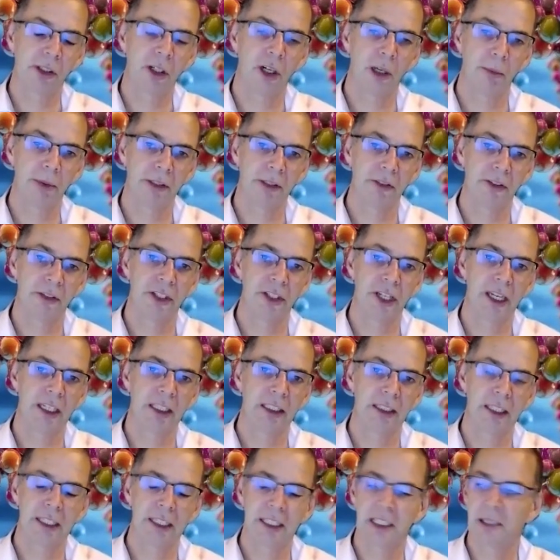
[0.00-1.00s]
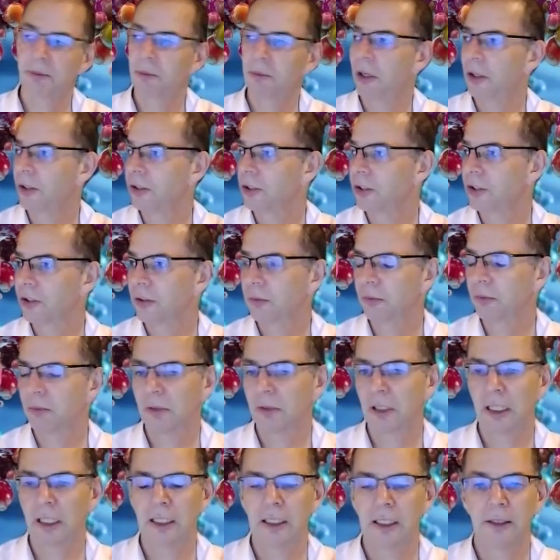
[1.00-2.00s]
copy of the gene in this mouse,
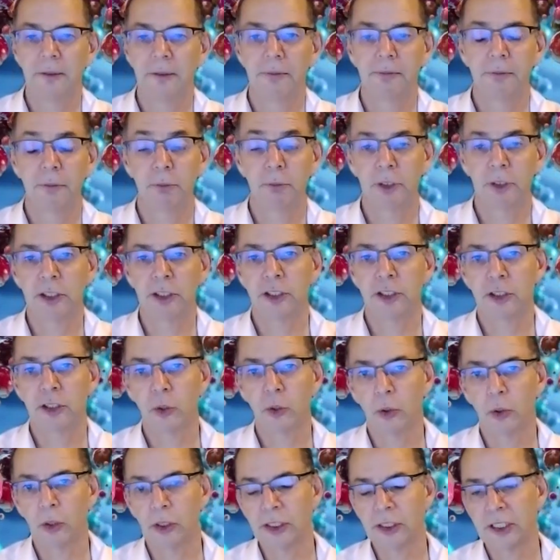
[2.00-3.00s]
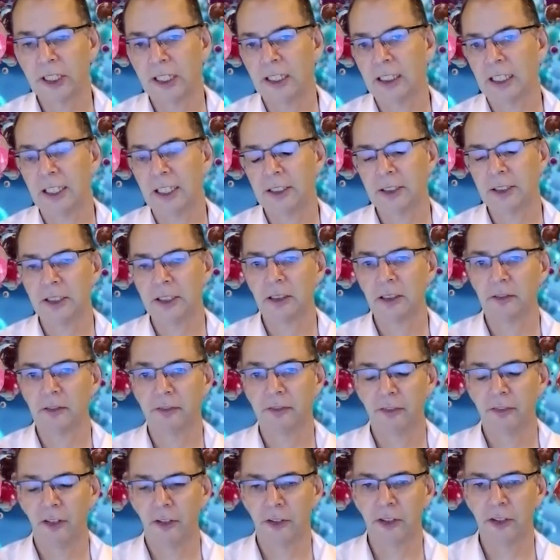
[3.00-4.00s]
restored the electrical
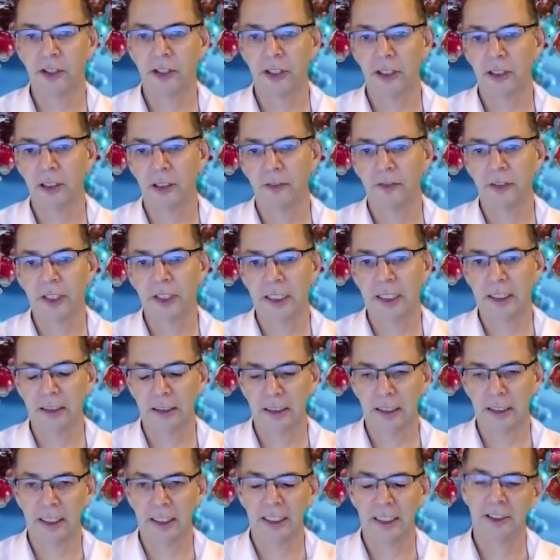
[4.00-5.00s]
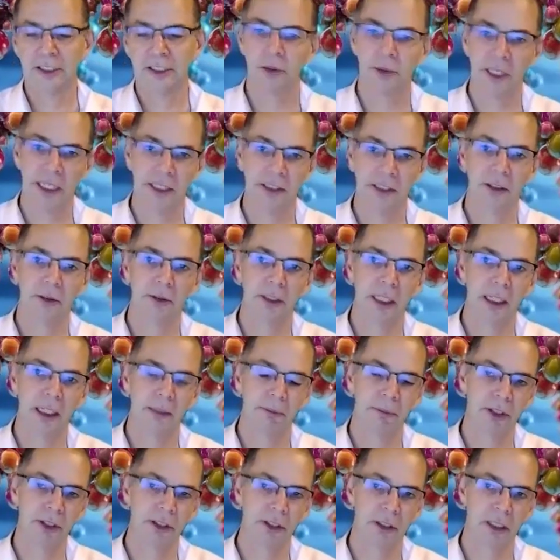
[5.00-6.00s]
function of the
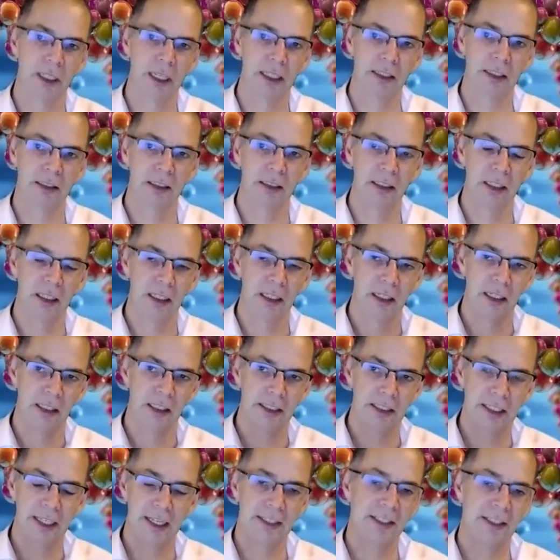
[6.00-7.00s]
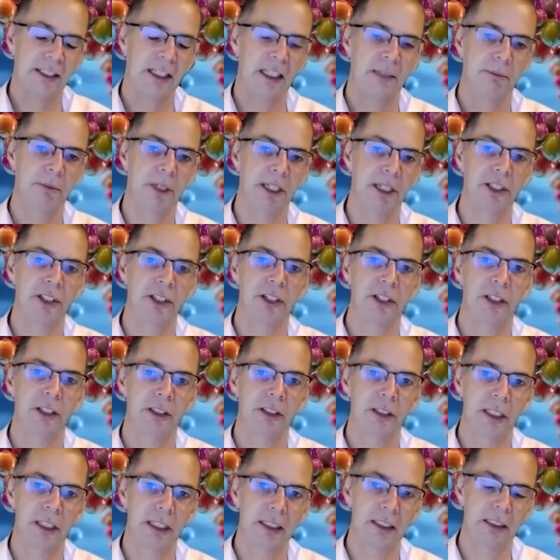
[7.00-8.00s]
electroretinogram. So that test I
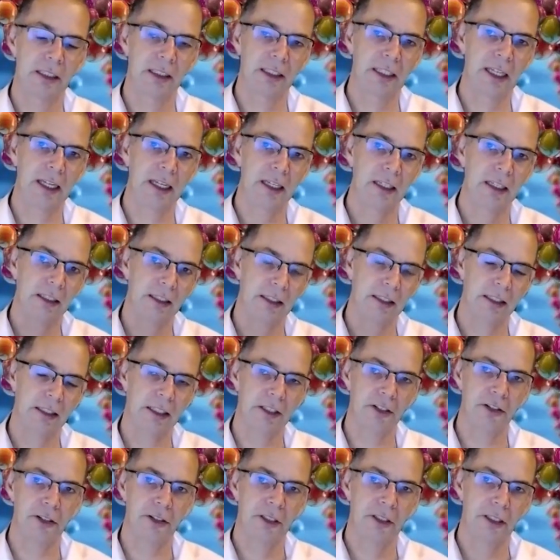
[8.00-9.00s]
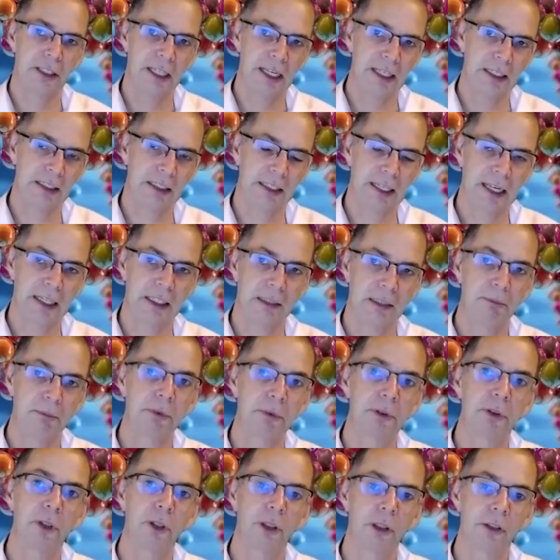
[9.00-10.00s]
mentioned, that it
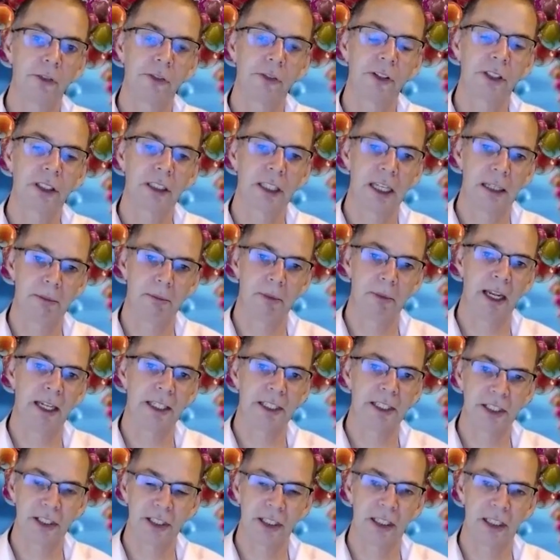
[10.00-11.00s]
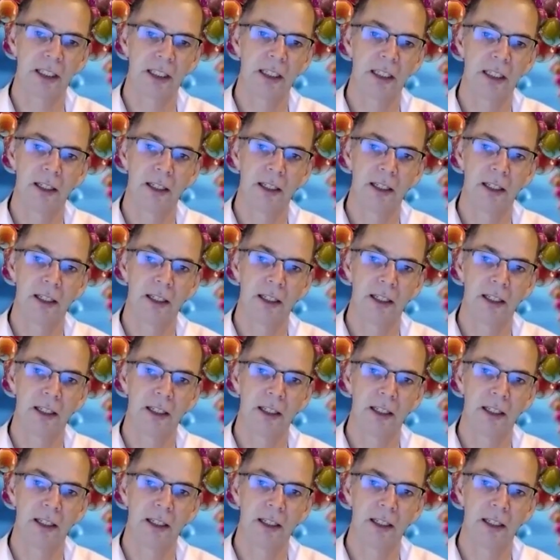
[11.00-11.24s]
improved in mice